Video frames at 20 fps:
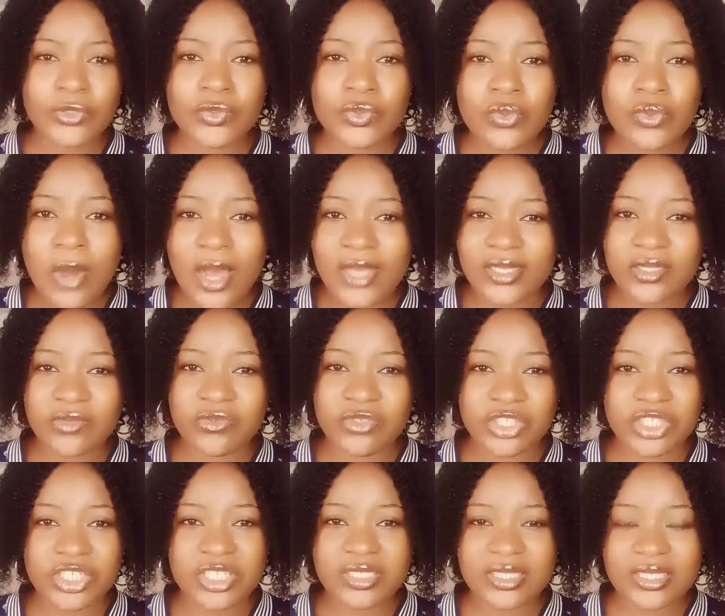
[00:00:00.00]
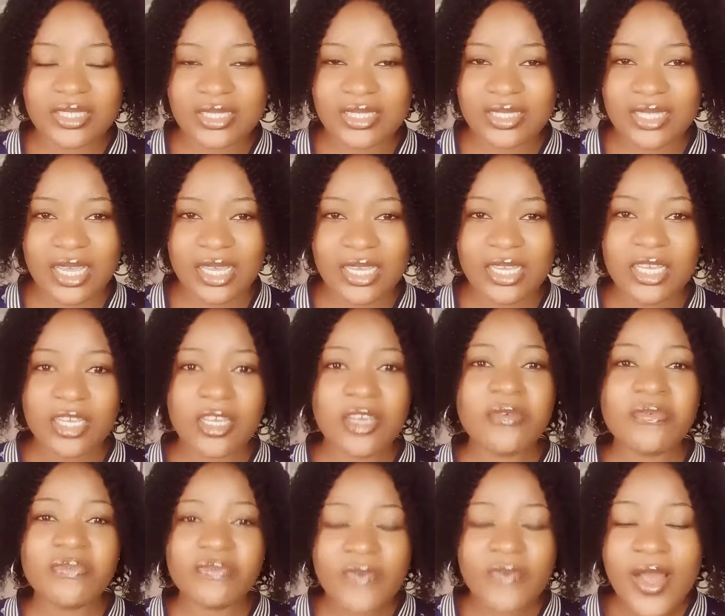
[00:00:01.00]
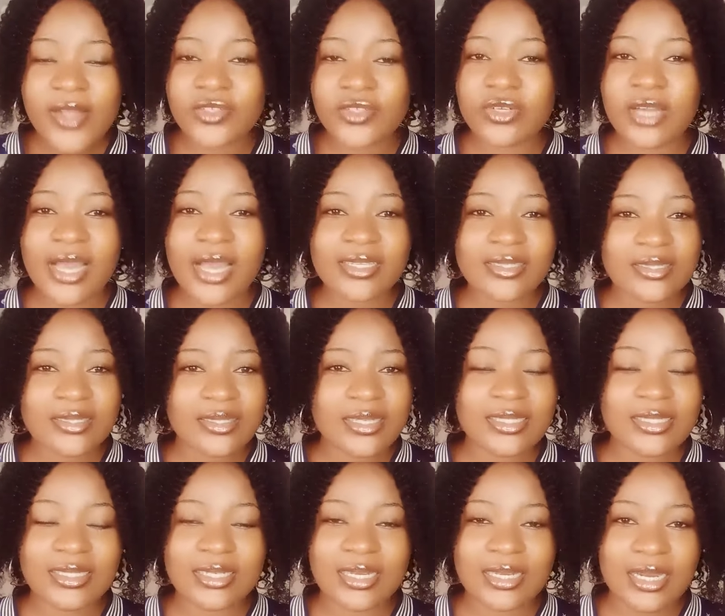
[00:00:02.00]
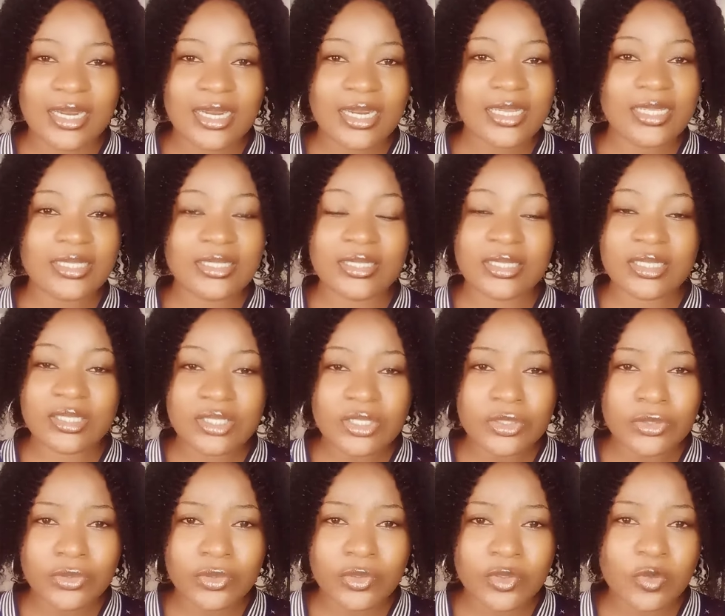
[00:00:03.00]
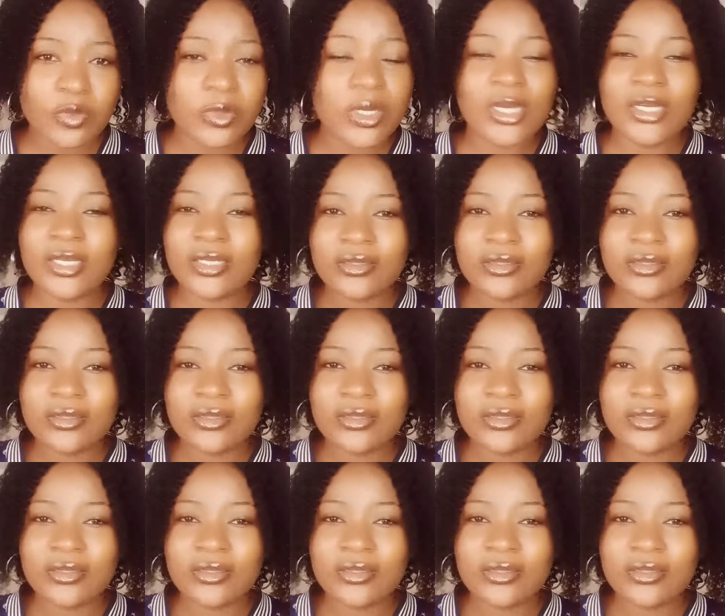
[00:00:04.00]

Do as if she isn't there. In fact, you can sit in the sitting room,